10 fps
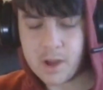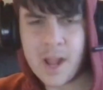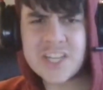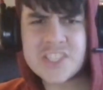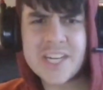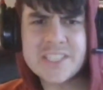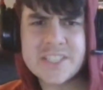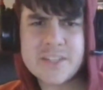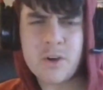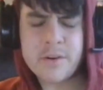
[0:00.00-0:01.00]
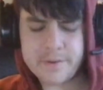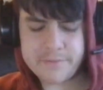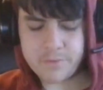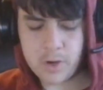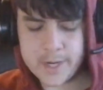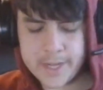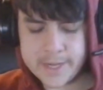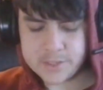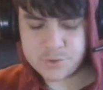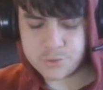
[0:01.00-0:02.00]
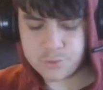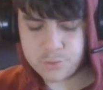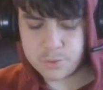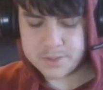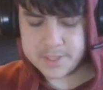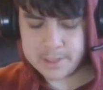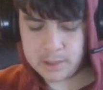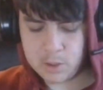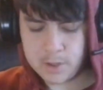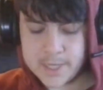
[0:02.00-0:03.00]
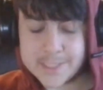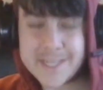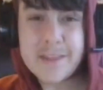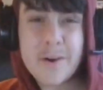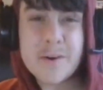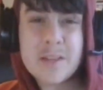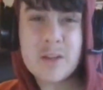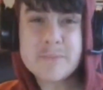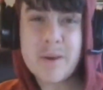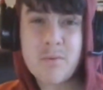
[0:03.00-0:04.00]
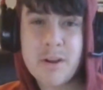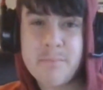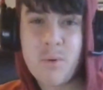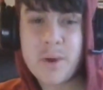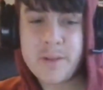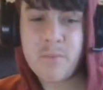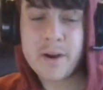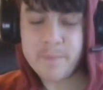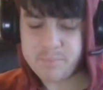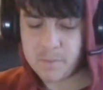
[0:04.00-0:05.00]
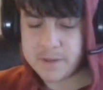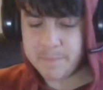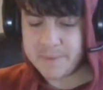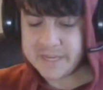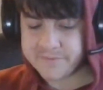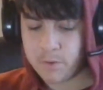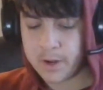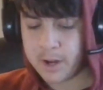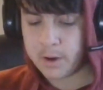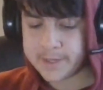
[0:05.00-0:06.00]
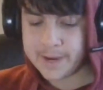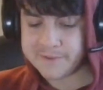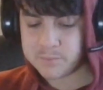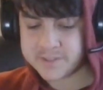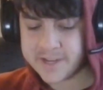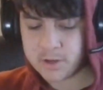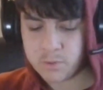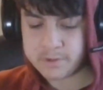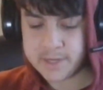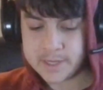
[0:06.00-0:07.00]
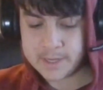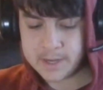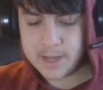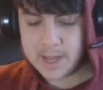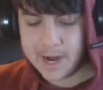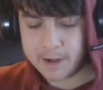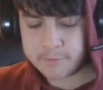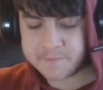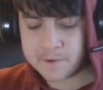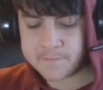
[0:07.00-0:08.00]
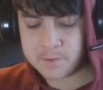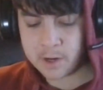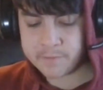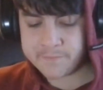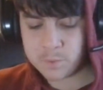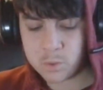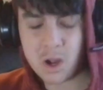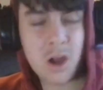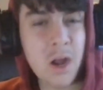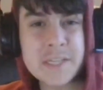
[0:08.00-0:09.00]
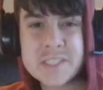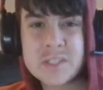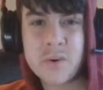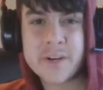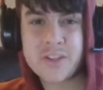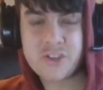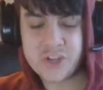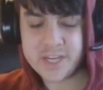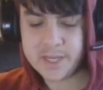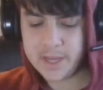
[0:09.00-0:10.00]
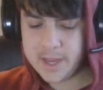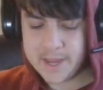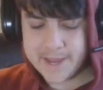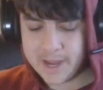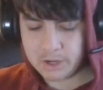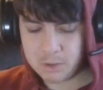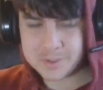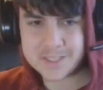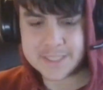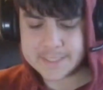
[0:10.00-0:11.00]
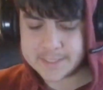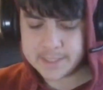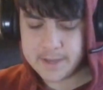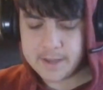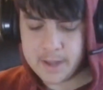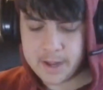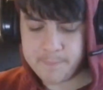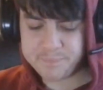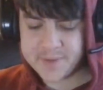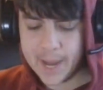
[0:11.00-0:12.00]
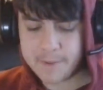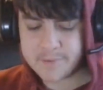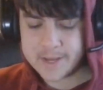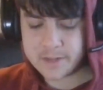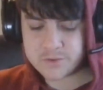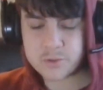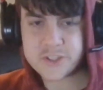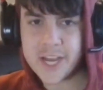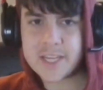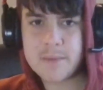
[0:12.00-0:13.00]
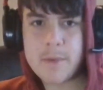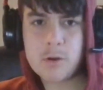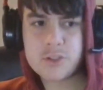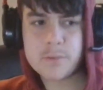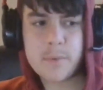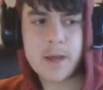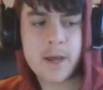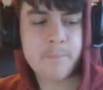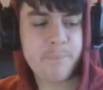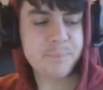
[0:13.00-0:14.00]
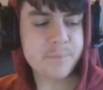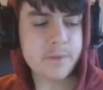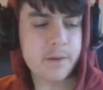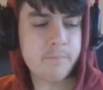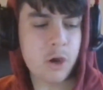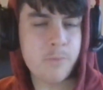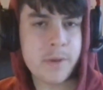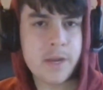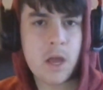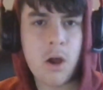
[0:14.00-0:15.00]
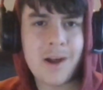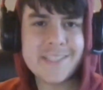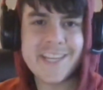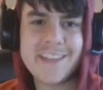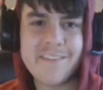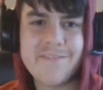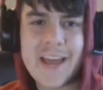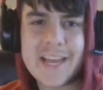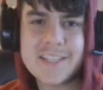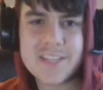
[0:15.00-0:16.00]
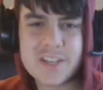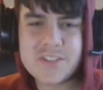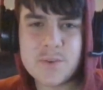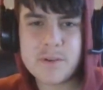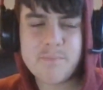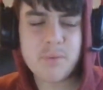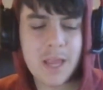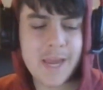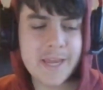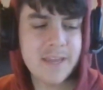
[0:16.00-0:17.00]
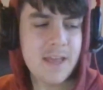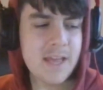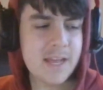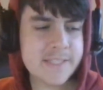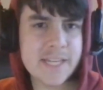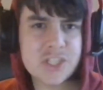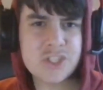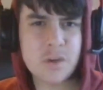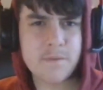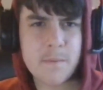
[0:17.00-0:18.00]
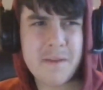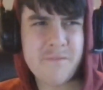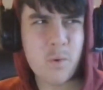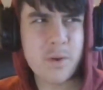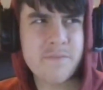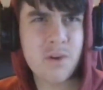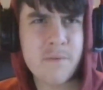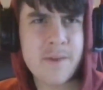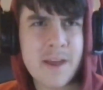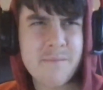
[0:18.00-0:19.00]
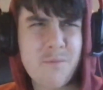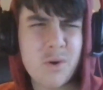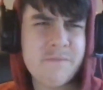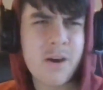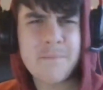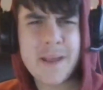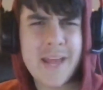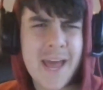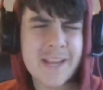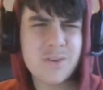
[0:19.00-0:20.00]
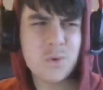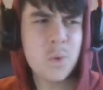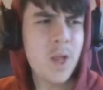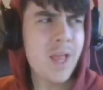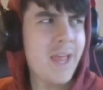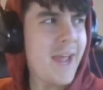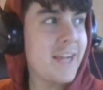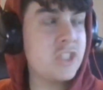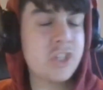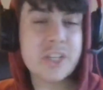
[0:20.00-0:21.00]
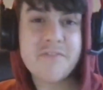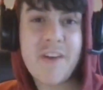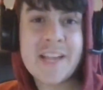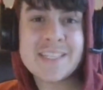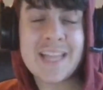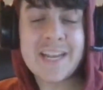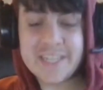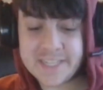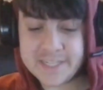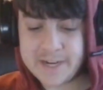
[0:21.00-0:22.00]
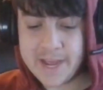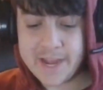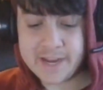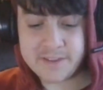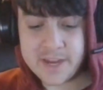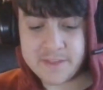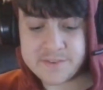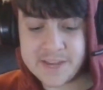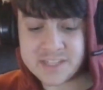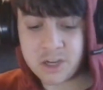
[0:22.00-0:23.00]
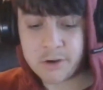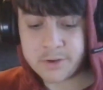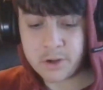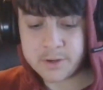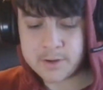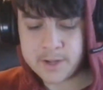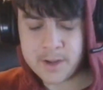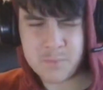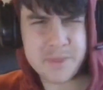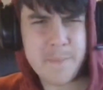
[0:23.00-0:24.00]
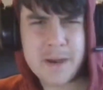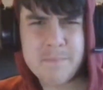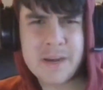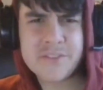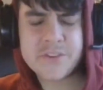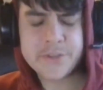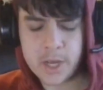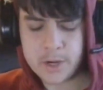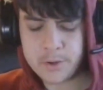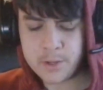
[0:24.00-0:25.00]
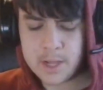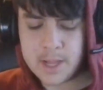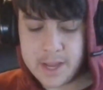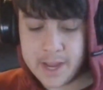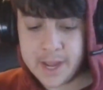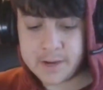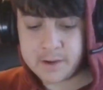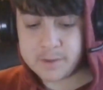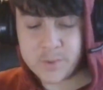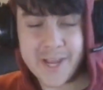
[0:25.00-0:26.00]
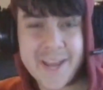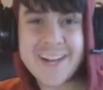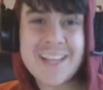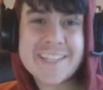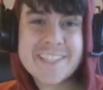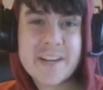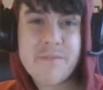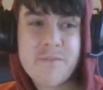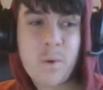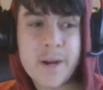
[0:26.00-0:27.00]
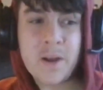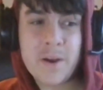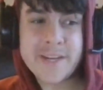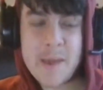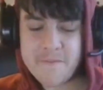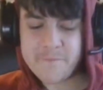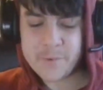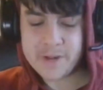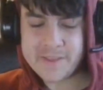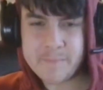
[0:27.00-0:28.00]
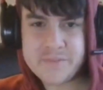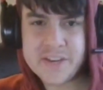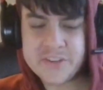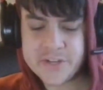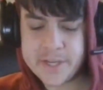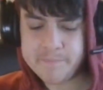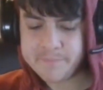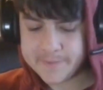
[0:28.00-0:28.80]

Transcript: I changed it on the Friday to the Lions, and they only lost by one point in one of the probably the best Friday night games we'll see all year. 105 to 104, high scoring at the G. How good was this? Um, came down to a Jakey Melksham um, moment, ice in the veins sort of play. Set shot from about 45 out, 45 meter angle, and just fades late in. And yeah, the D's hold on um, with about a minute to go, and win a classic Friday night game of footy at the MCG.